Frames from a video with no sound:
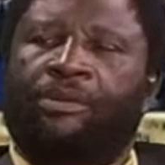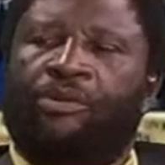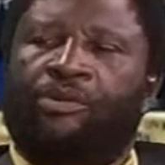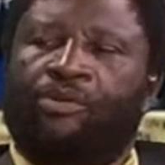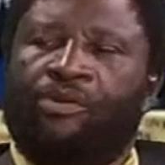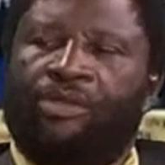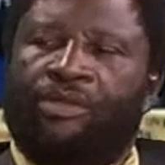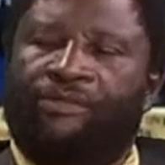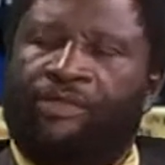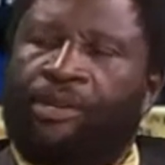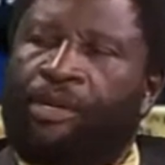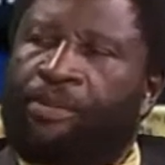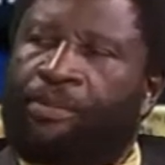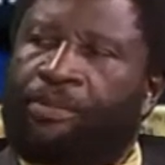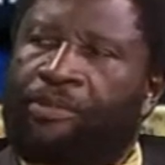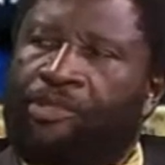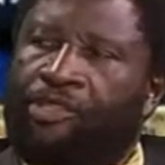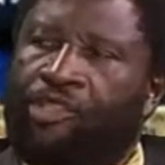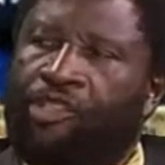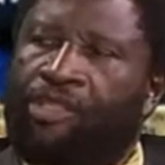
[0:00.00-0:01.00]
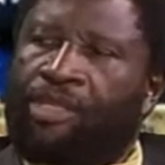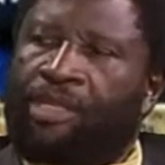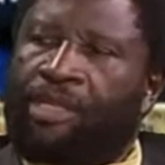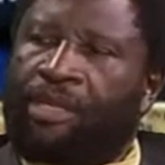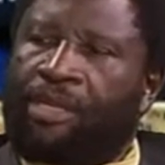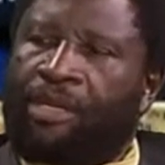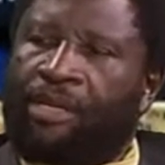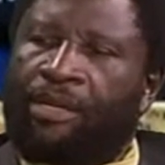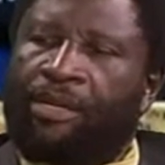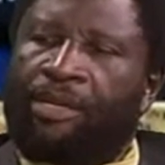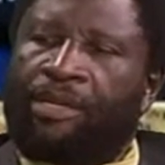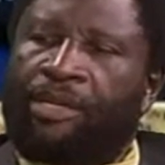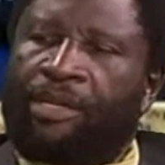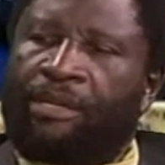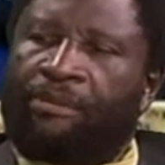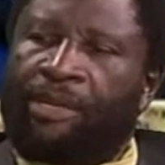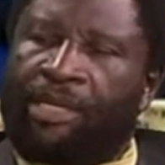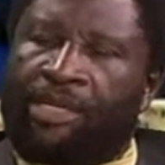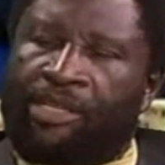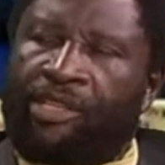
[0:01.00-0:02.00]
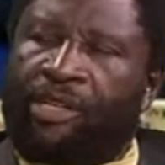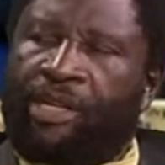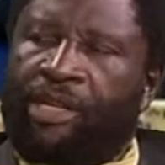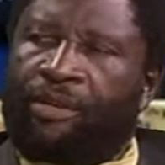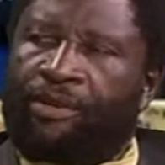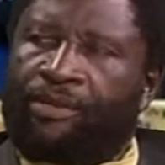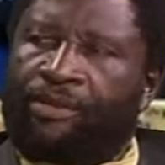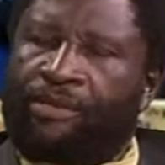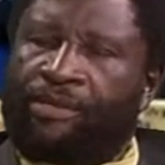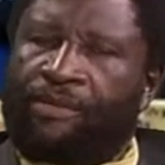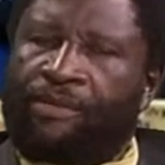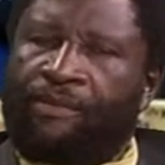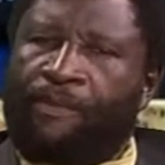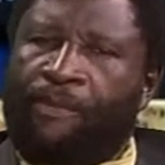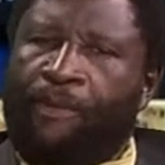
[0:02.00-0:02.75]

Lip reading: to develop teaching and learning materials.